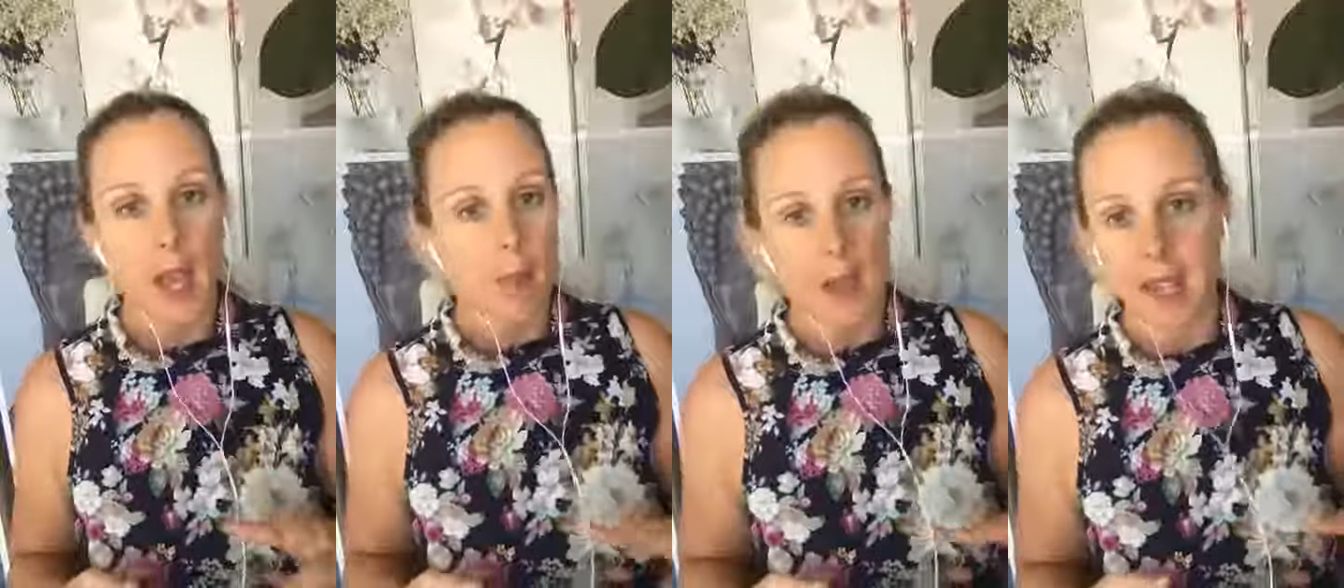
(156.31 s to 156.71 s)

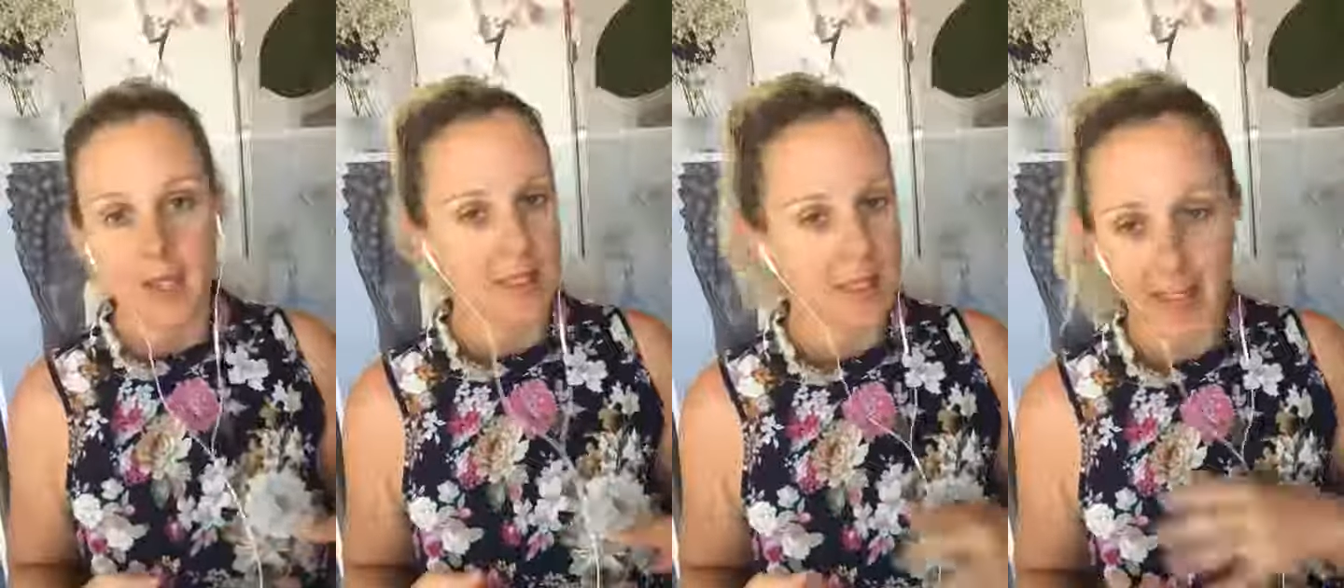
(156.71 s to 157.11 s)
But as
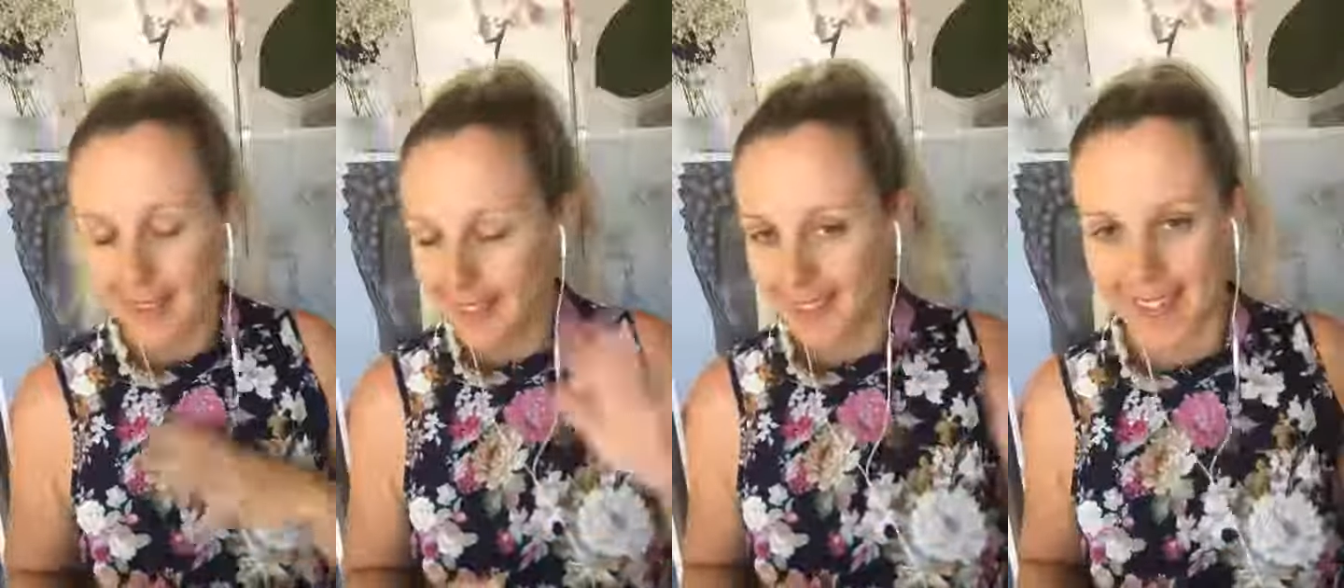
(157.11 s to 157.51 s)
I
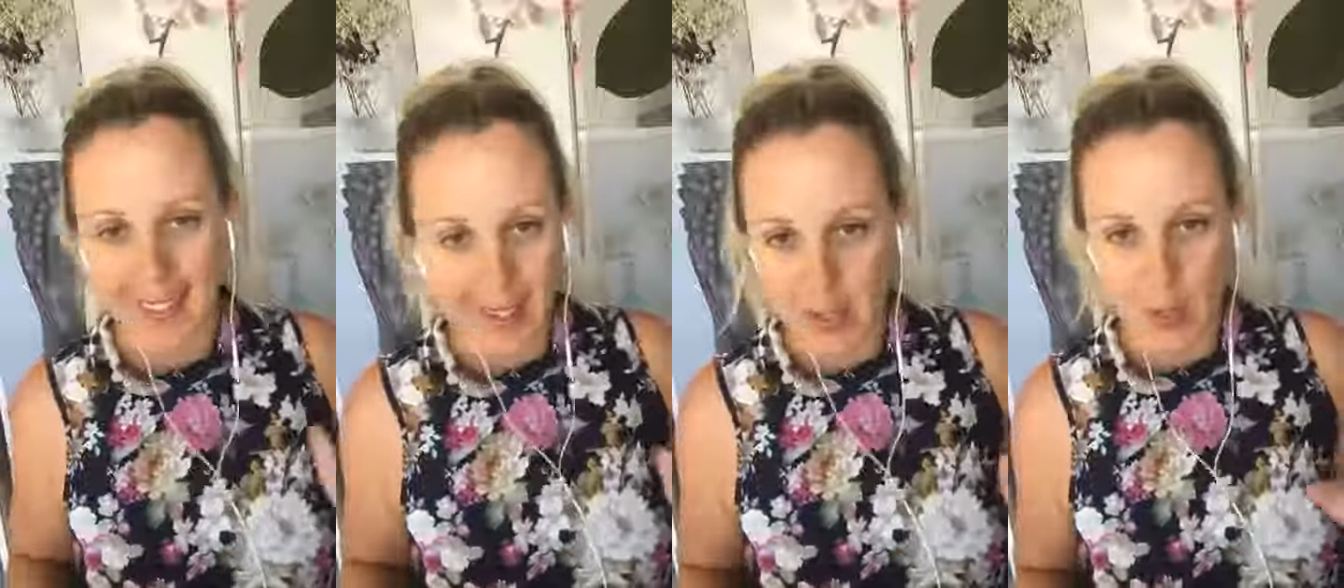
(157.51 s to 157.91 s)
said,
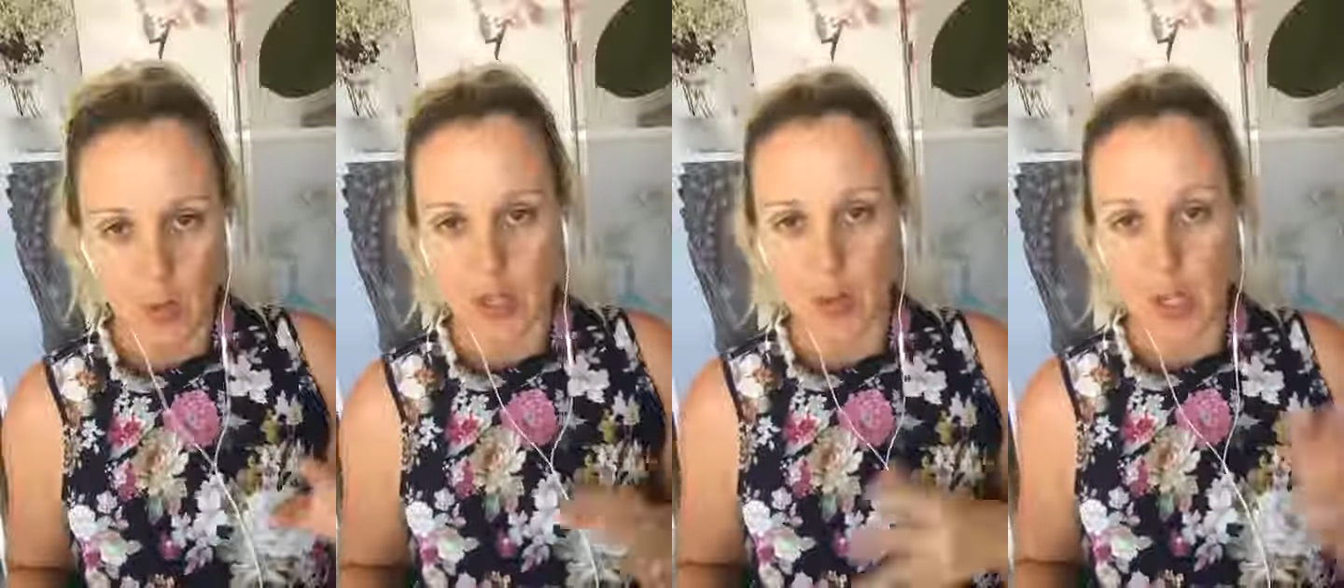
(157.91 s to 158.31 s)
unless you're
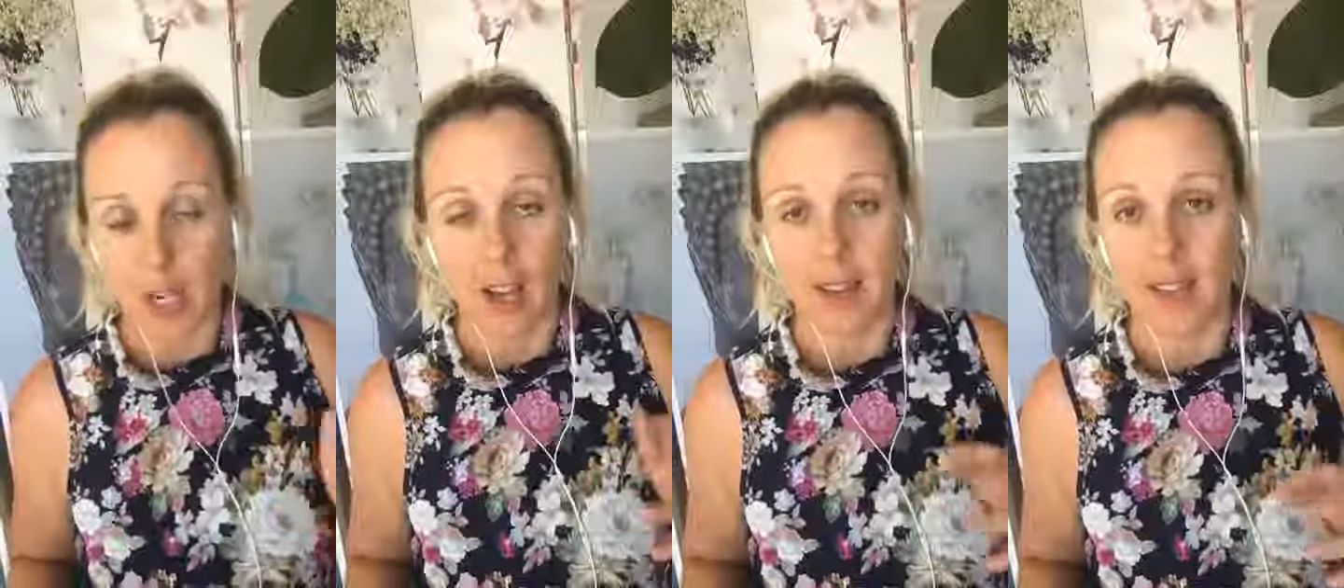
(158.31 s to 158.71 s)

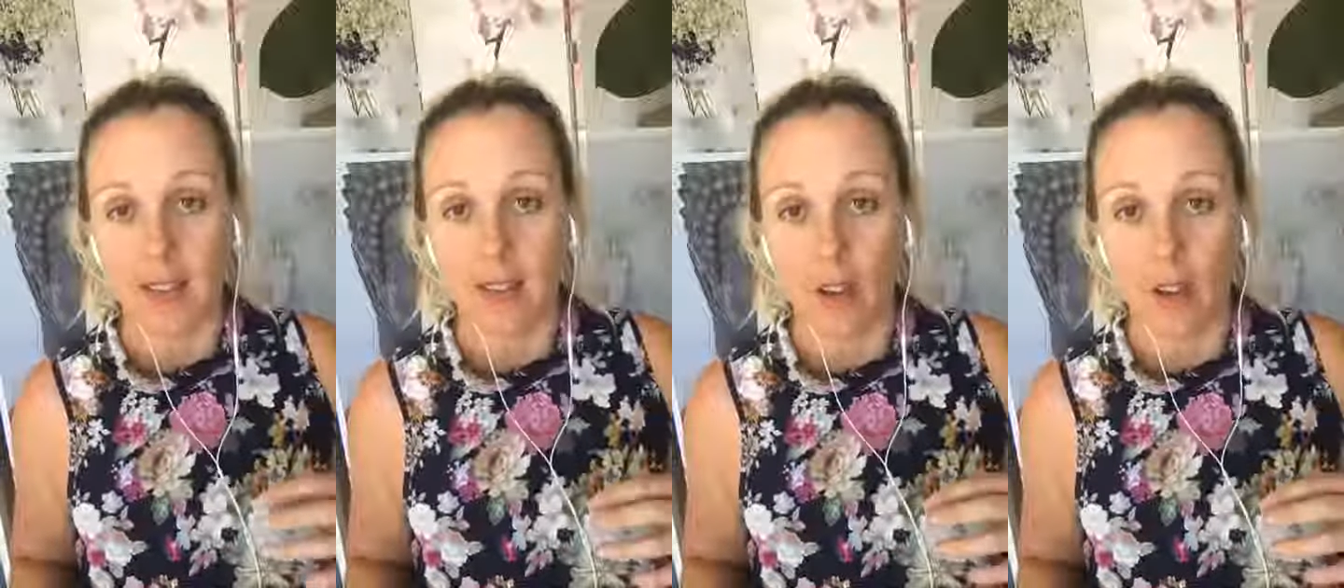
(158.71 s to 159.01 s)
specializing in